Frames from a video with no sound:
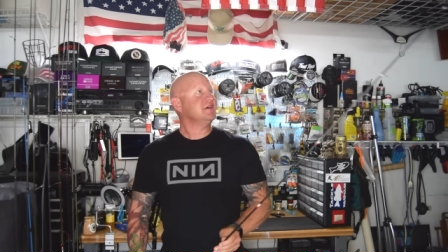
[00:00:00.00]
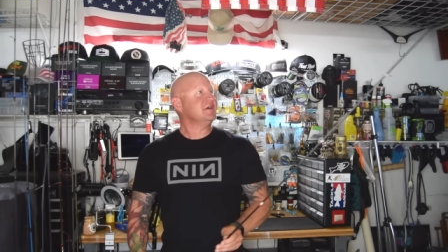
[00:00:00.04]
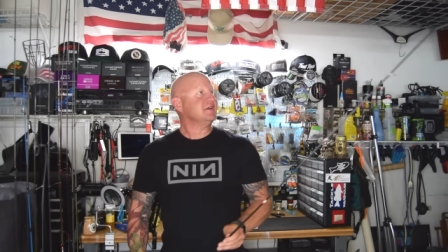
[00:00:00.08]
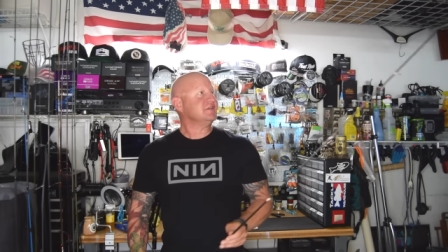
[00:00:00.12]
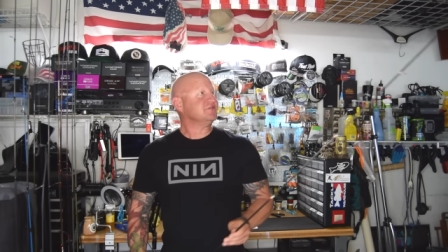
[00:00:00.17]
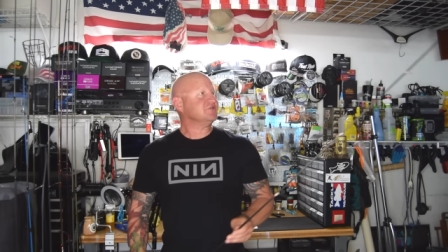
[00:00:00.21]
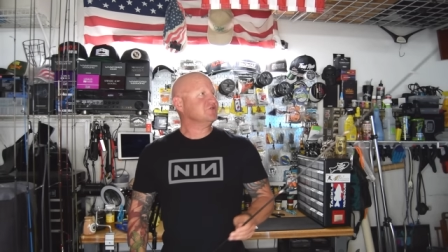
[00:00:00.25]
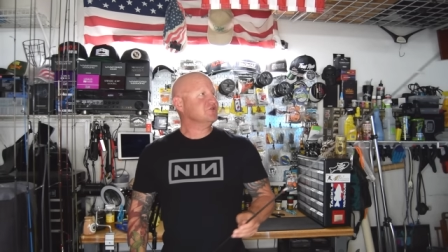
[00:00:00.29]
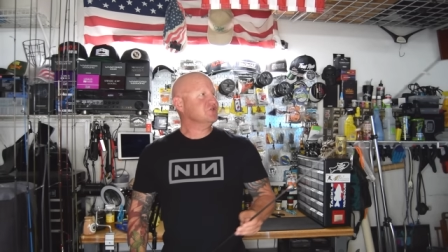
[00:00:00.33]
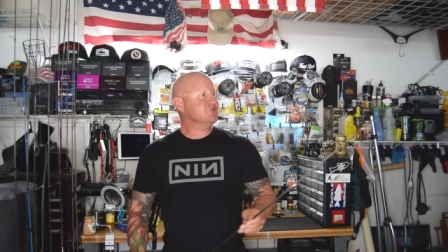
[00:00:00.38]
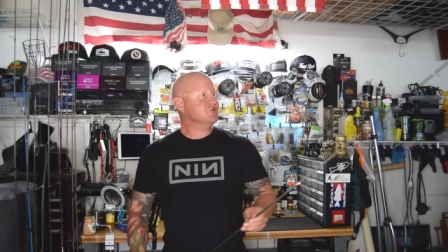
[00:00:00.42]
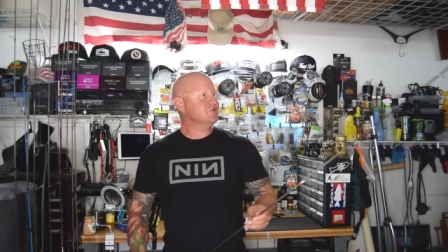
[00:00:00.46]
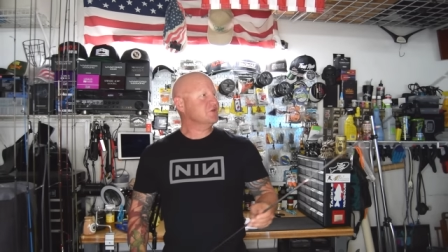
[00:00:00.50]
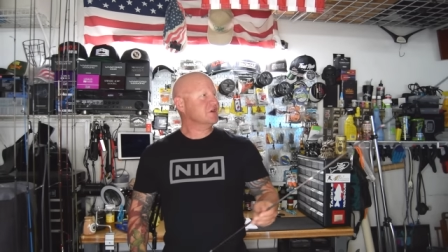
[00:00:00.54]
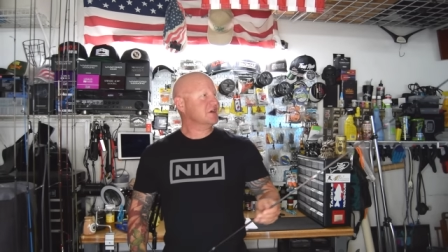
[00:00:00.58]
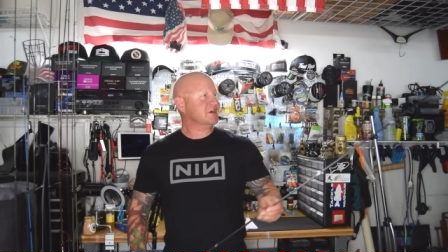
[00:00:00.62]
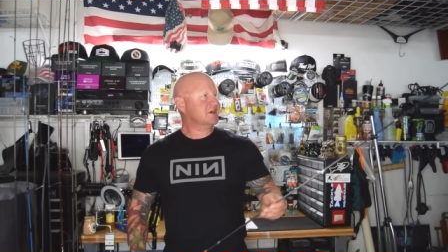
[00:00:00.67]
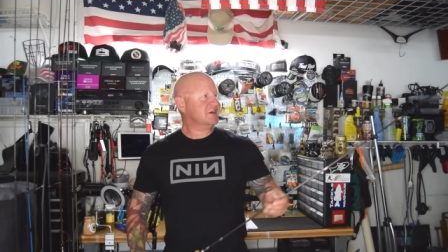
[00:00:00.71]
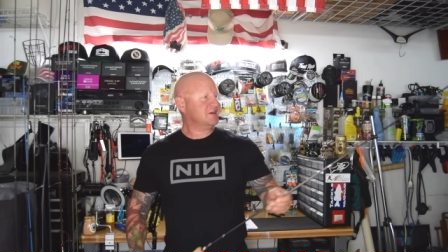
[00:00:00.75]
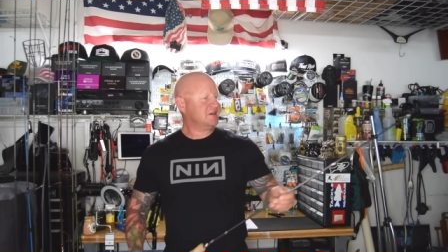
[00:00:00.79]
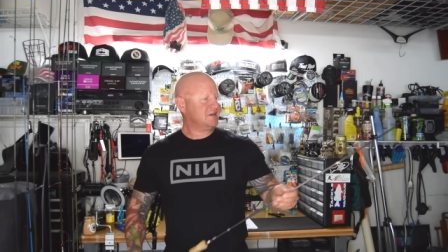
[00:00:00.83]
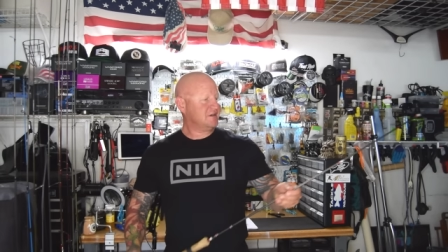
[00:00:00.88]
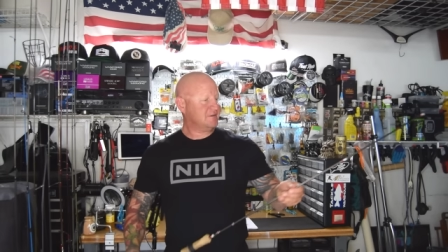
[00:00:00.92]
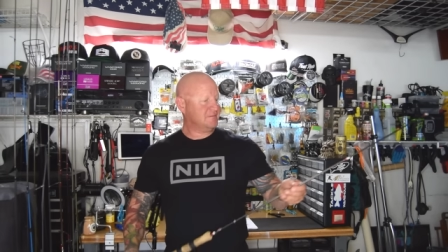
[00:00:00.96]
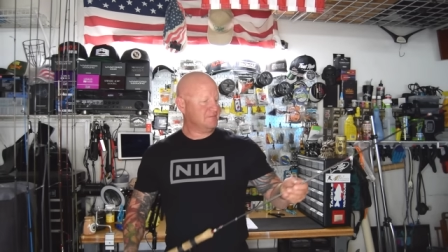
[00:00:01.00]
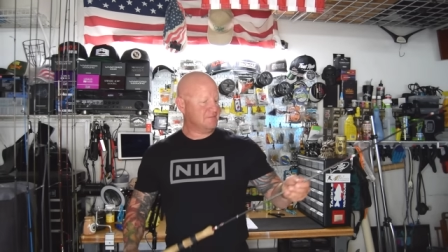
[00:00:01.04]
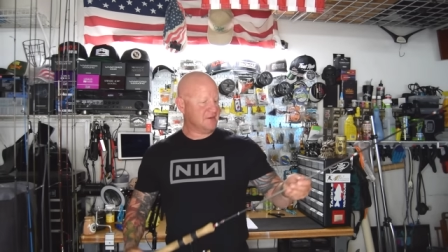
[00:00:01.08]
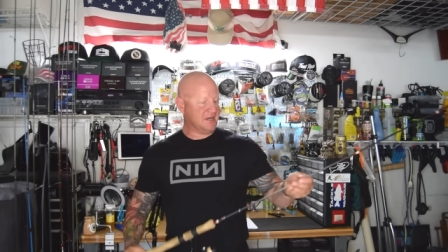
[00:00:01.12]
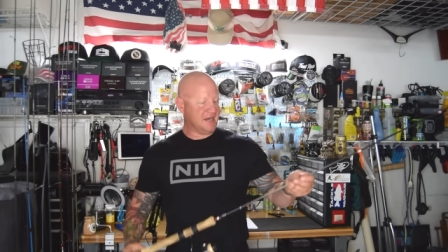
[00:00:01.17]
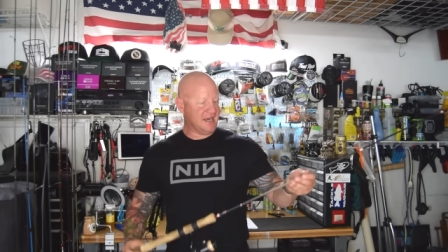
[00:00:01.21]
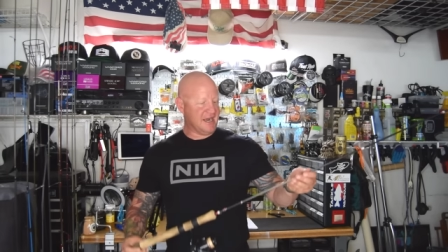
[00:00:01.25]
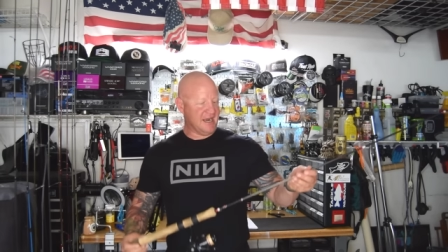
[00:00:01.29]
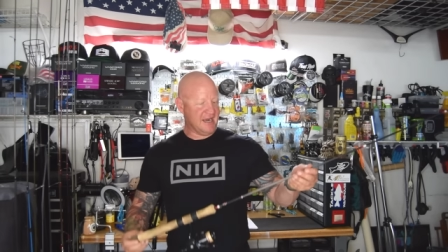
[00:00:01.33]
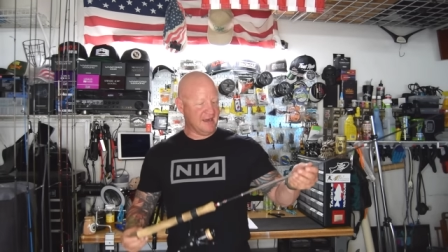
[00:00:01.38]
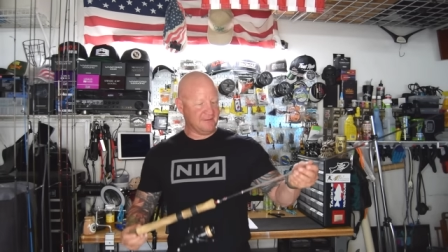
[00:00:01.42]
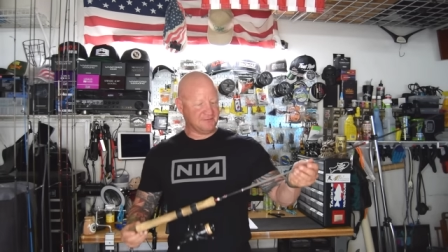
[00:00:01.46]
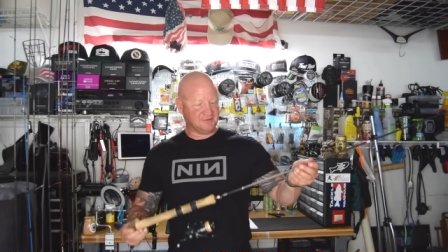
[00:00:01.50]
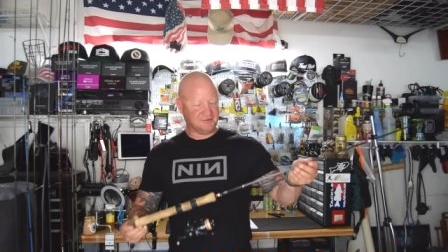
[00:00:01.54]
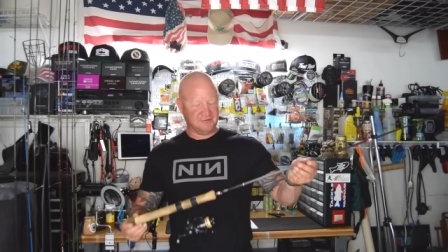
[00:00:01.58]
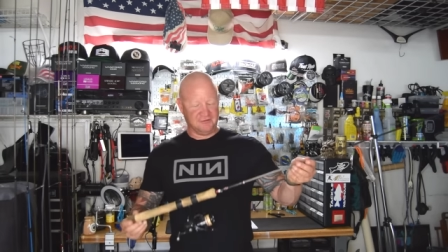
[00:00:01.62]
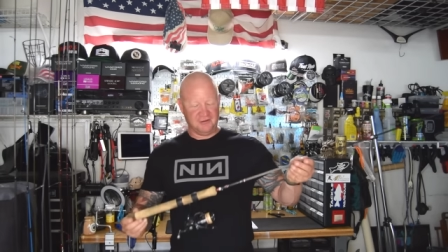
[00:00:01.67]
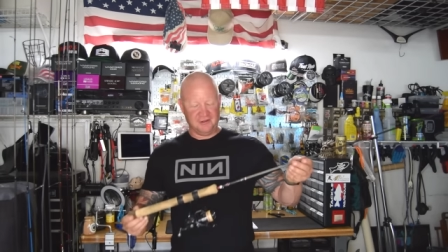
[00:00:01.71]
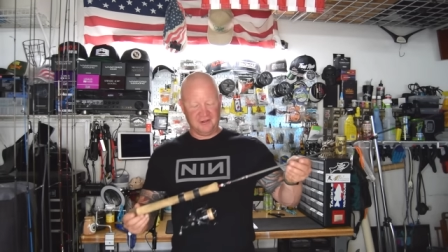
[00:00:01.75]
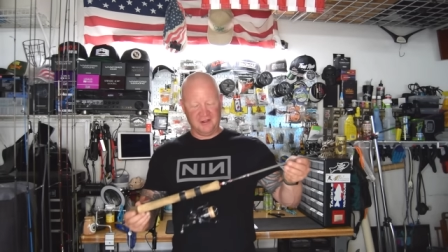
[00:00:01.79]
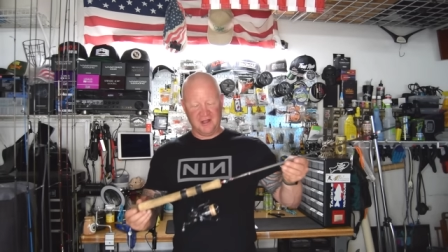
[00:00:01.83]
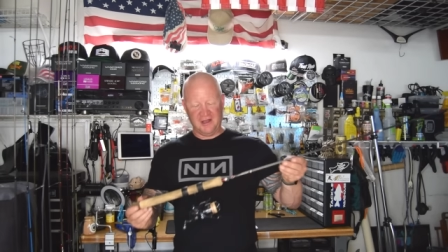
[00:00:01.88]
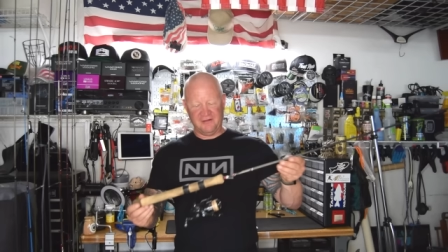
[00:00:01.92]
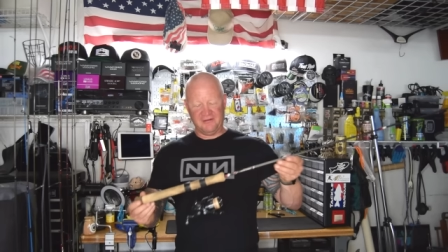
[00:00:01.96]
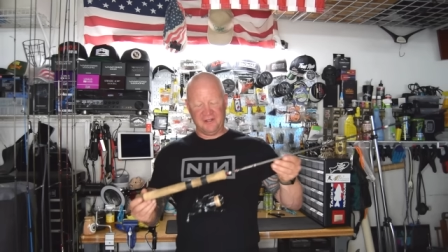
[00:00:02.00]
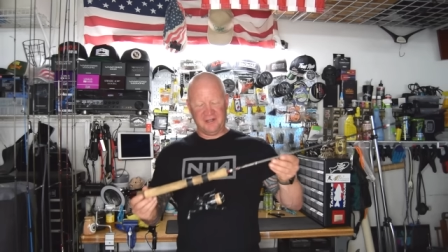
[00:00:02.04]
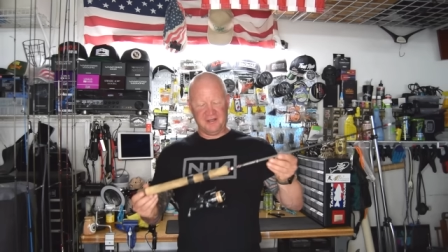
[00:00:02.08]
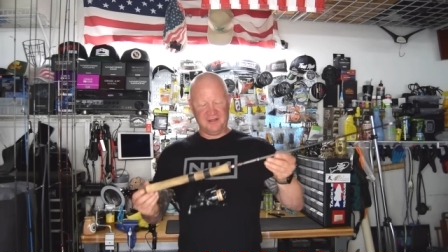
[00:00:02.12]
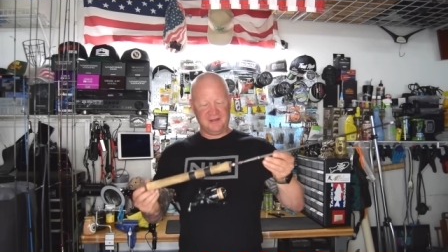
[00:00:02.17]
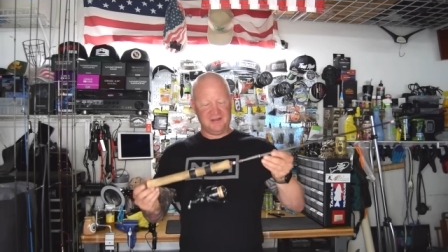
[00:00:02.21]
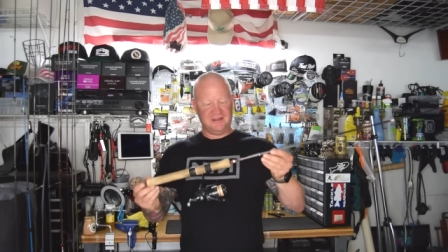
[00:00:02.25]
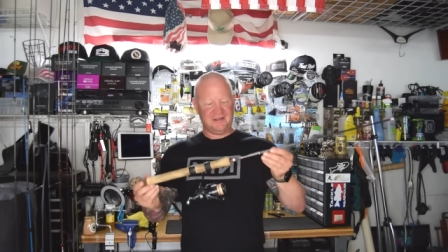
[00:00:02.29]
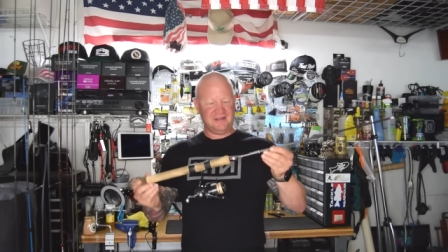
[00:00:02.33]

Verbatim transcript: It's newer, but I absolutely love it.